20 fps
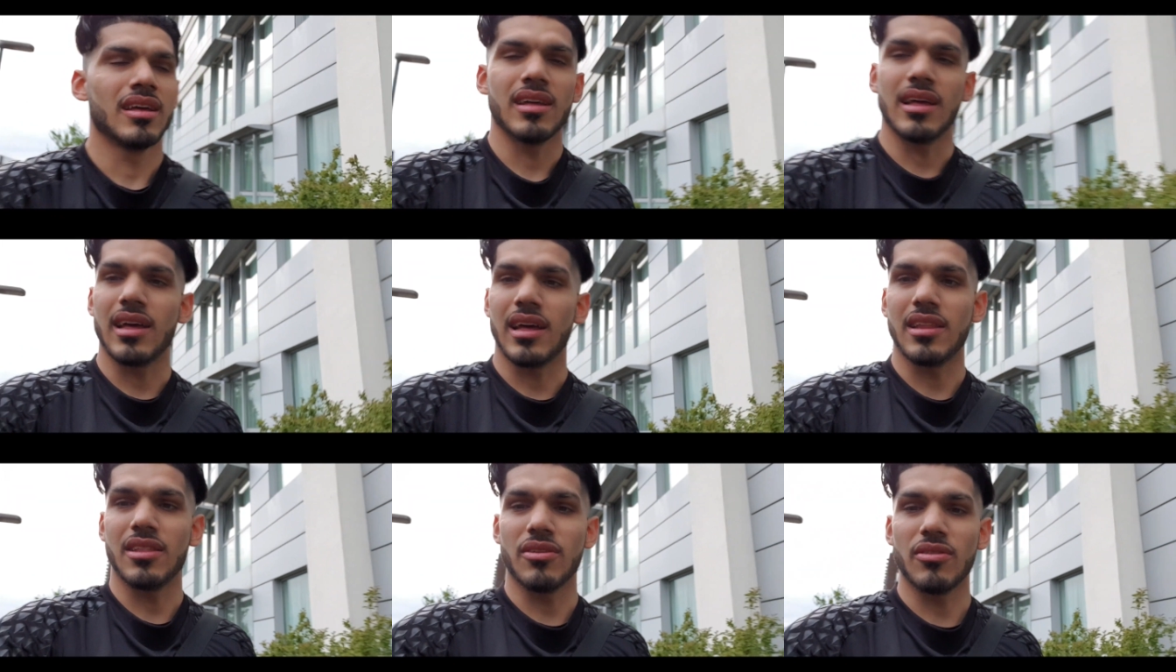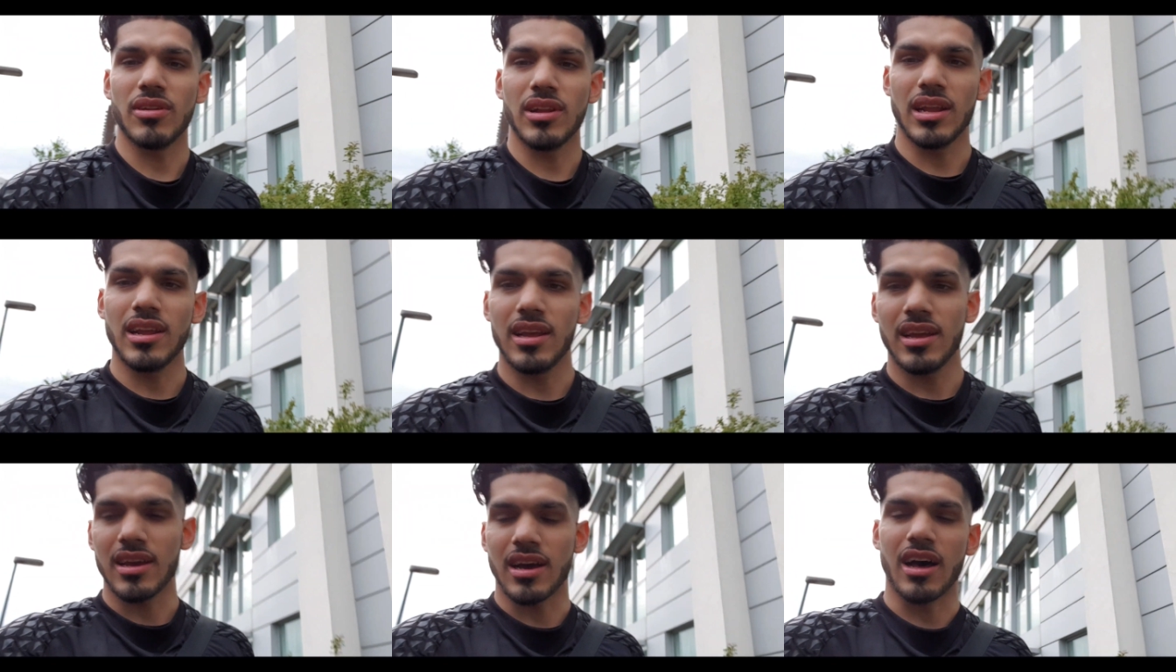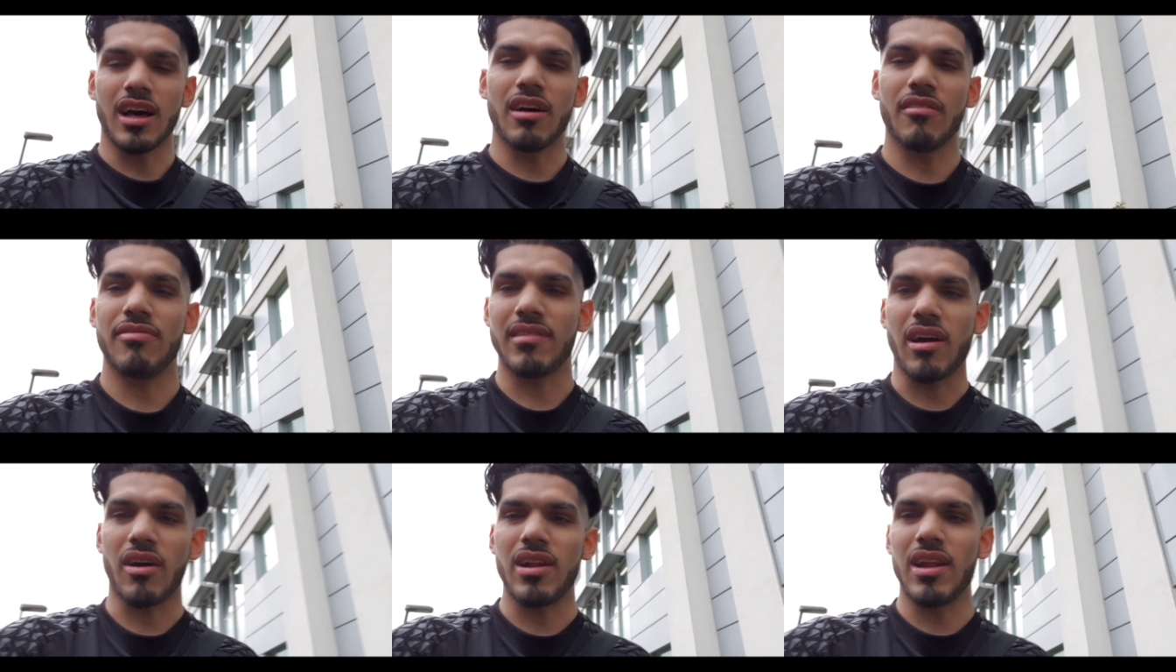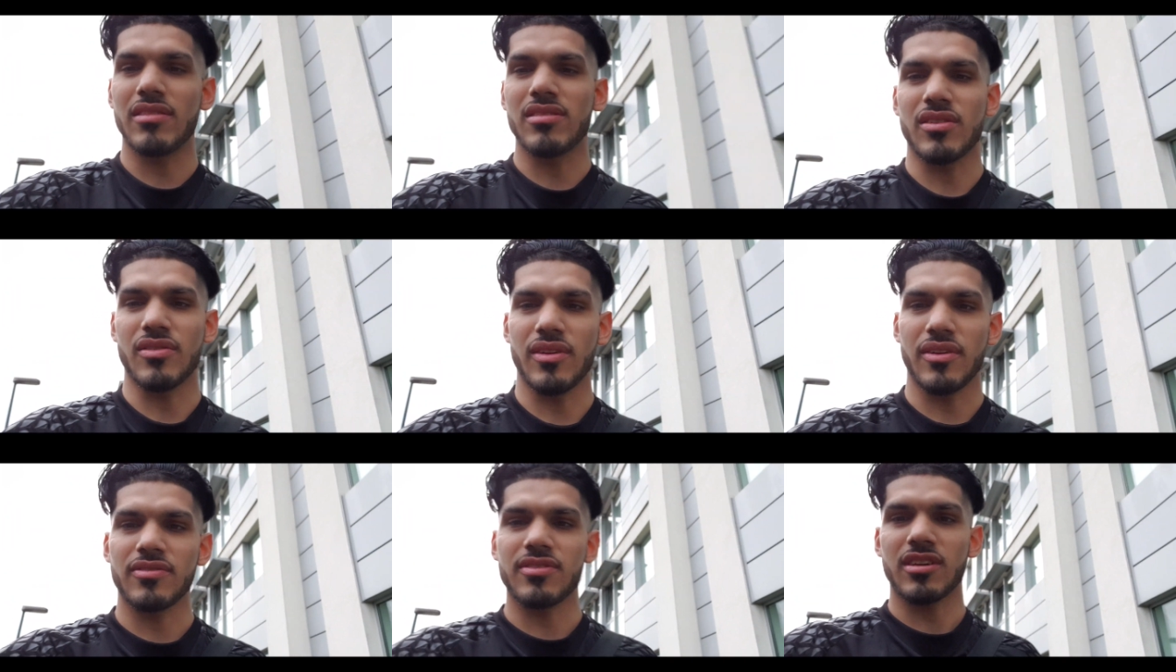and only half an hour left
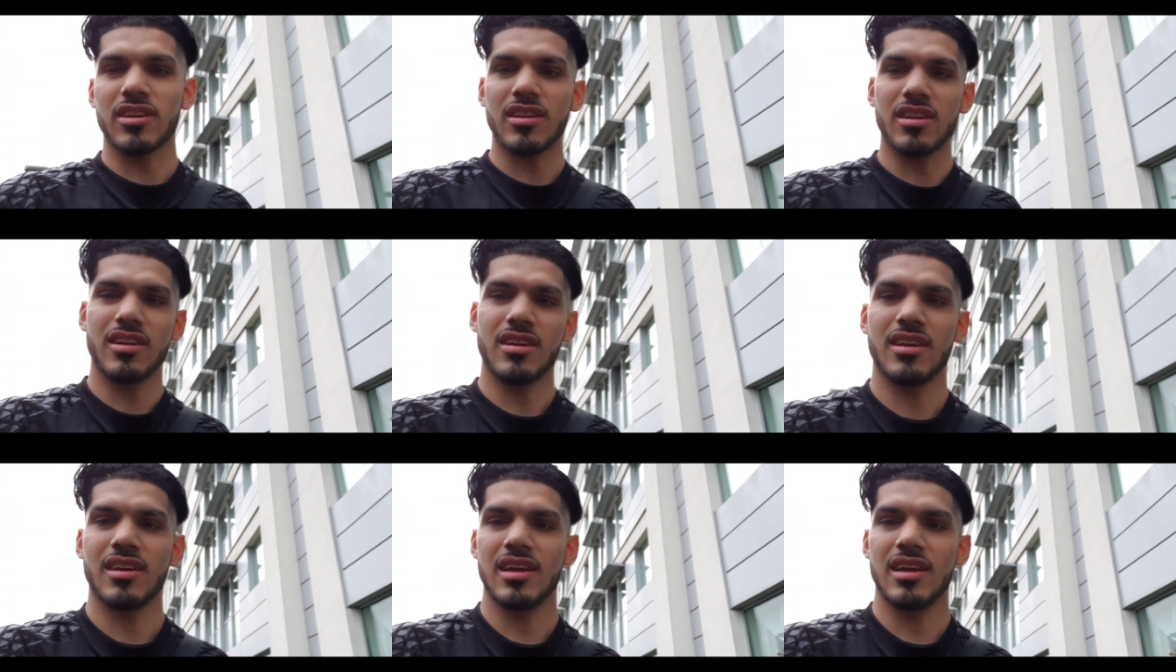of iftar.